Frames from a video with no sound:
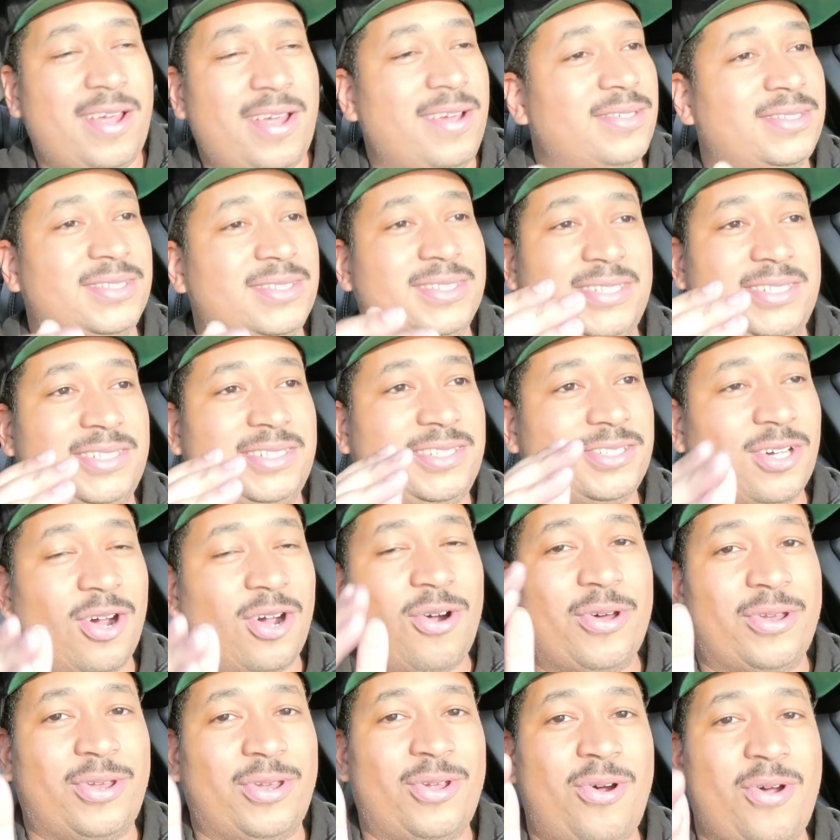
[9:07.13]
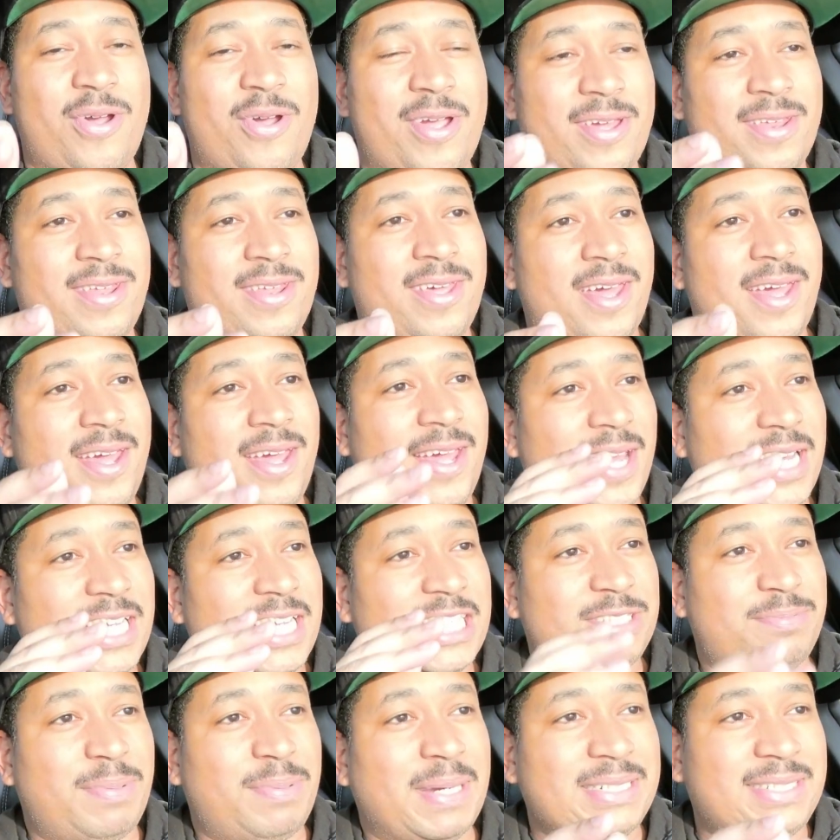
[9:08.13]
It was just so annoying,
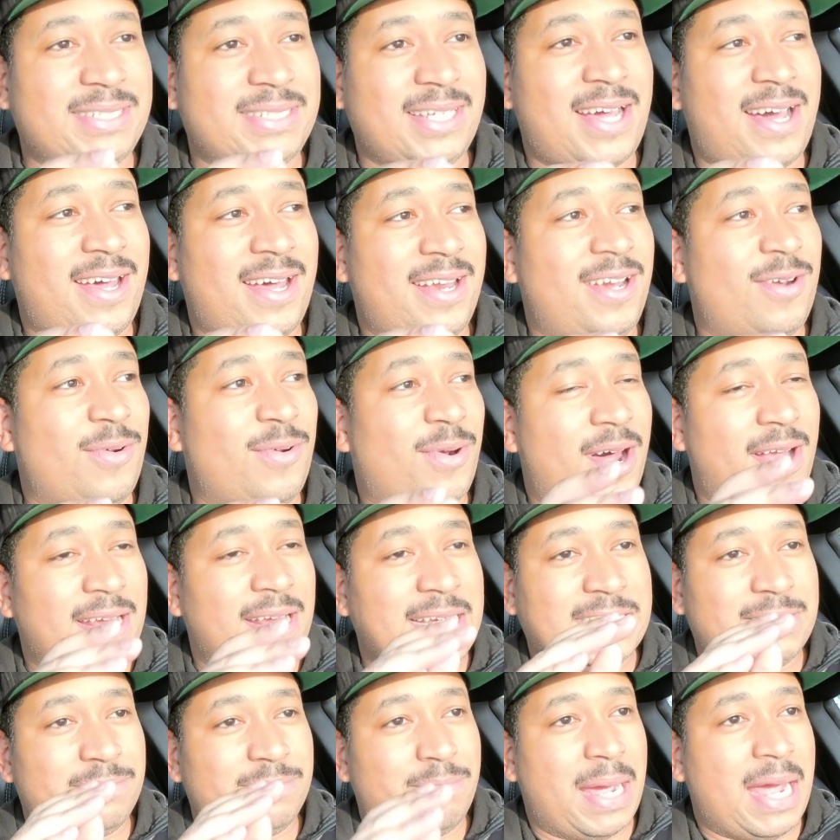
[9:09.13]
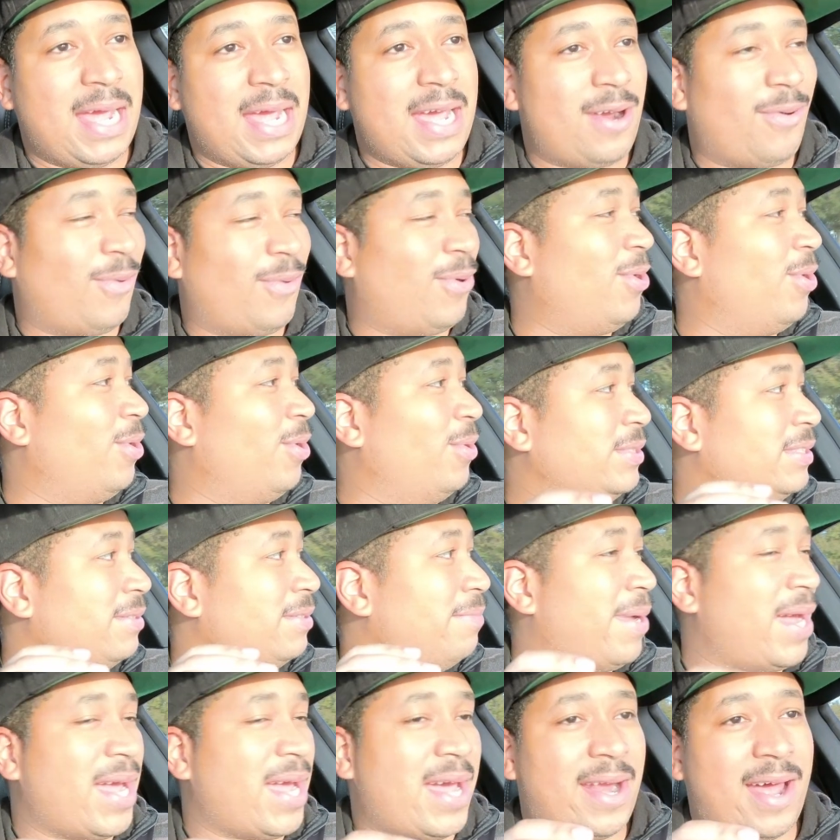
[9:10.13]
especially out here with all these bad roads
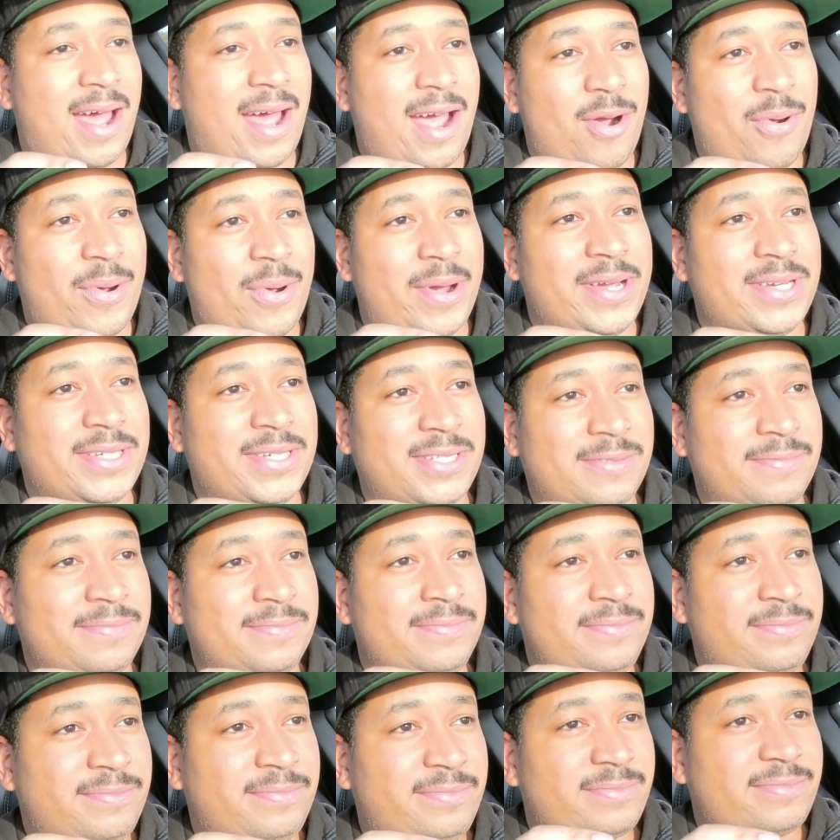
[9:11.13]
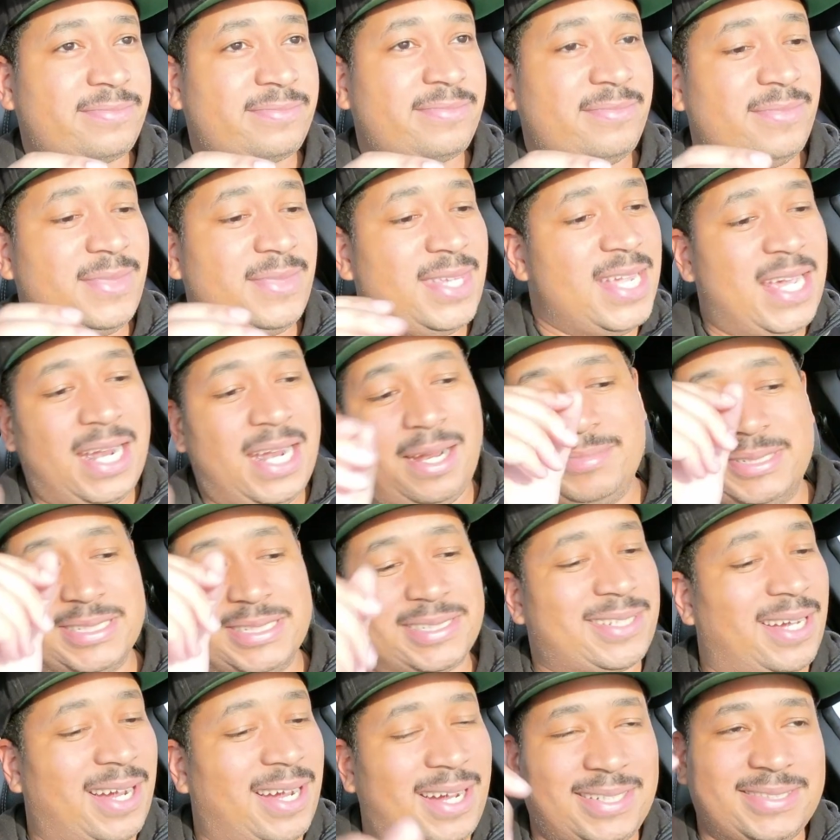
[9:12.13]
and bad highways. And I'm
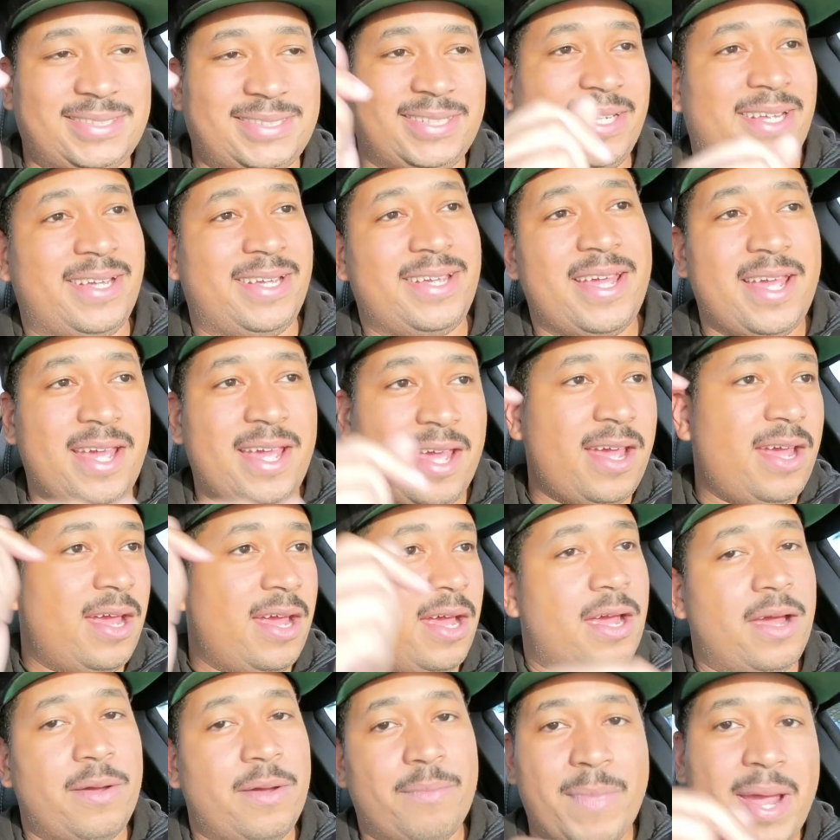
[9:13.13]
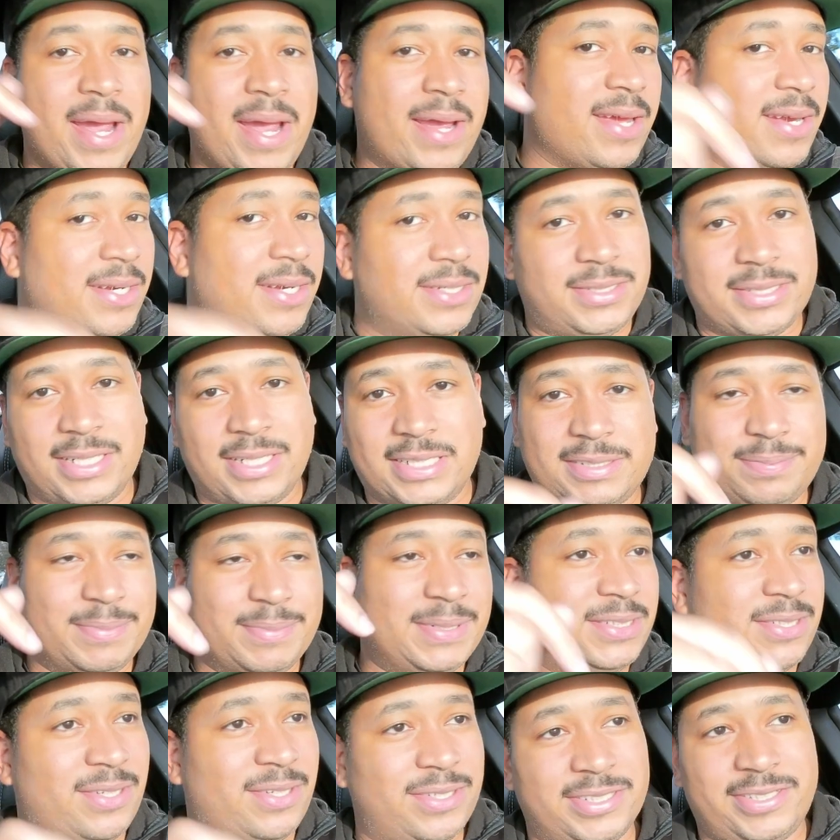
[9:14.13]
just constantly making
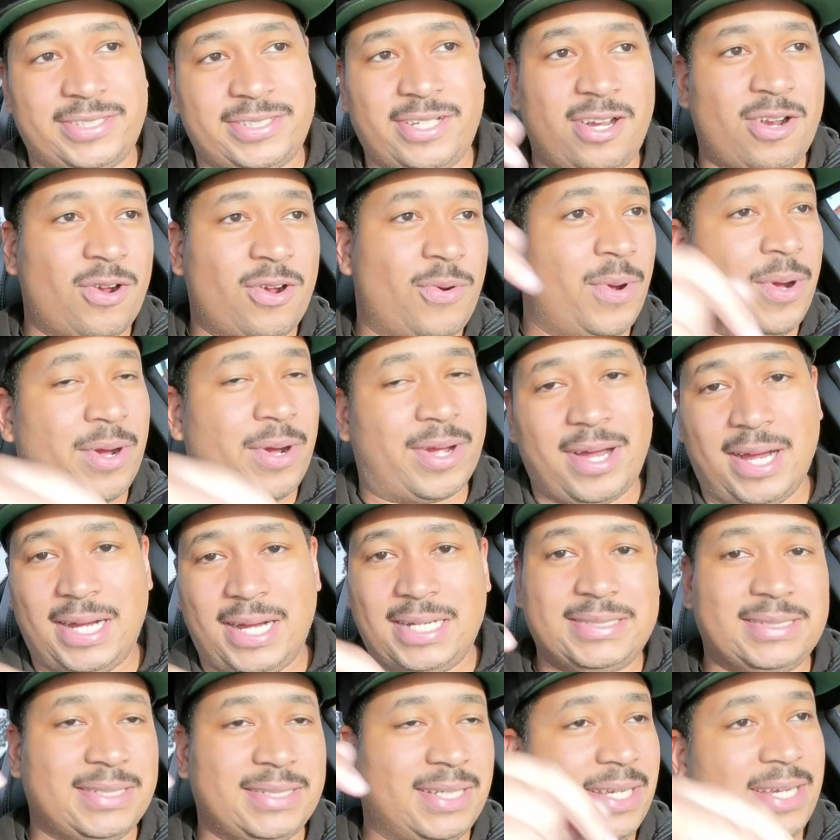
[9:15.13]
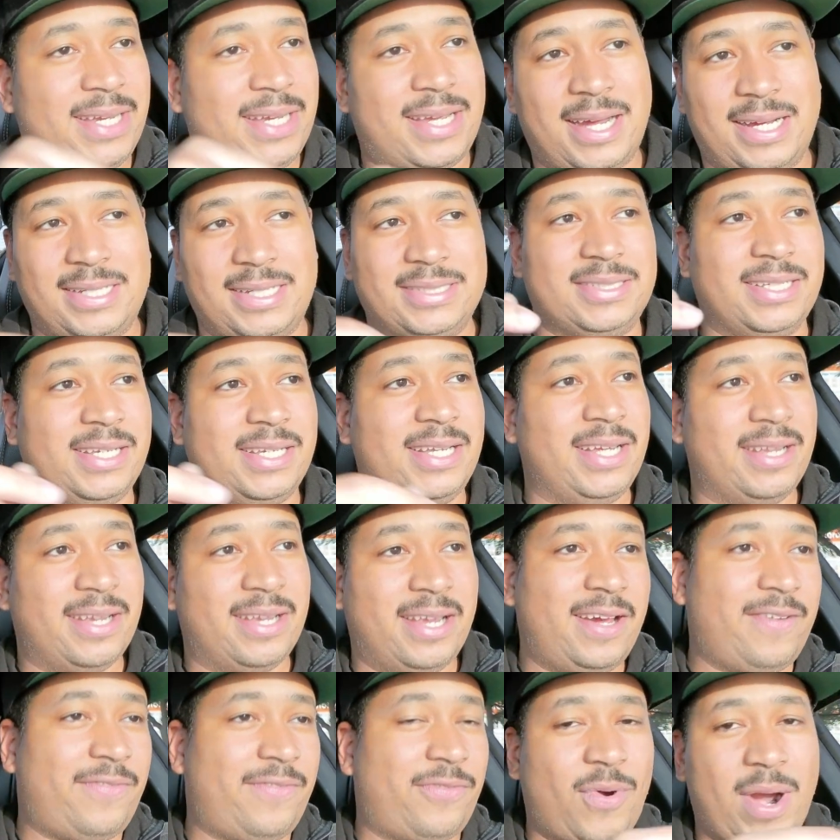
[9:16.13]
adjustments on the steering wheel, constantly,
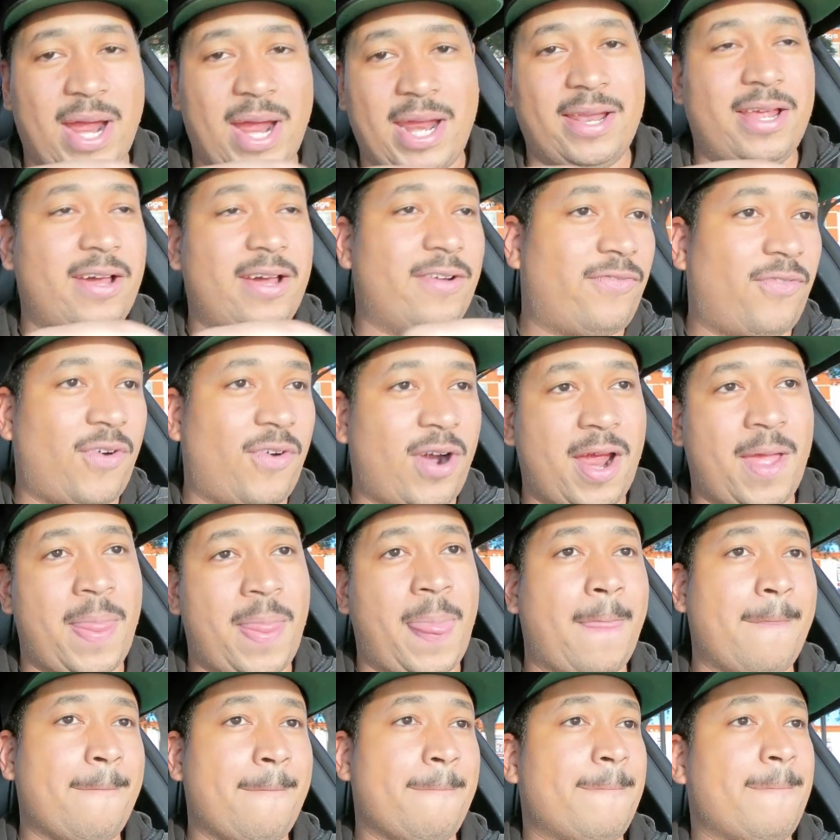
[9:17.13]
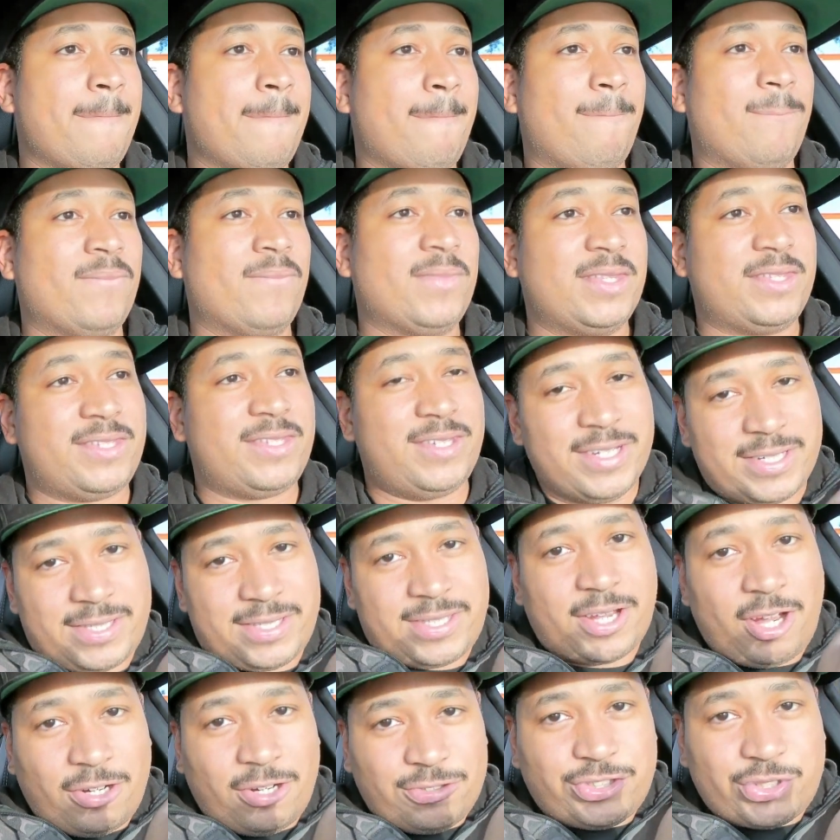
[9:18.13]
left, right,
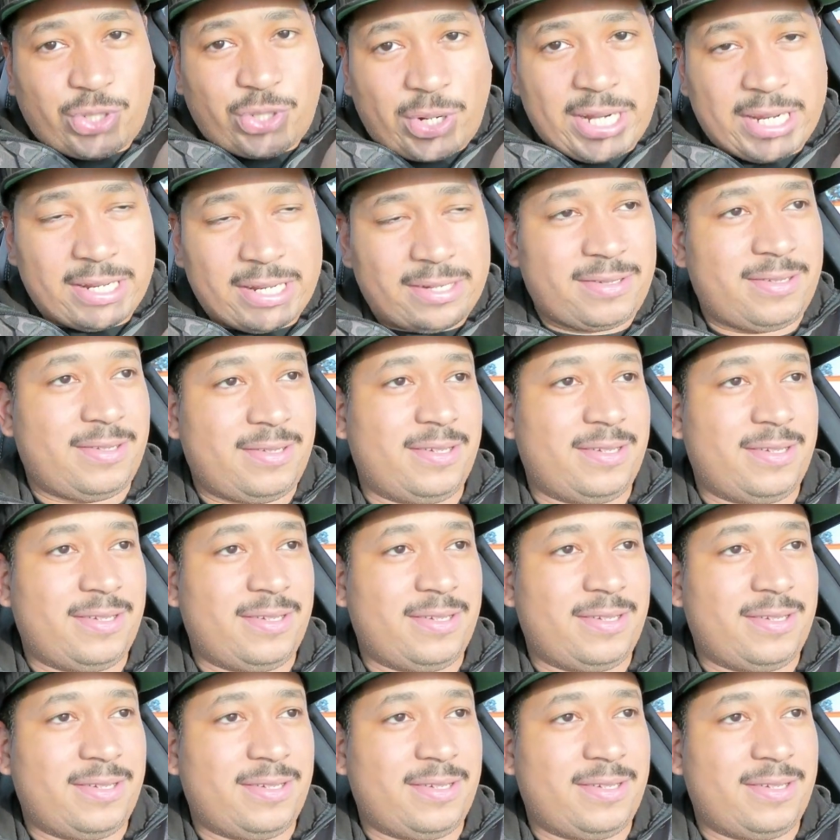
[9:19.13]
just to go straight.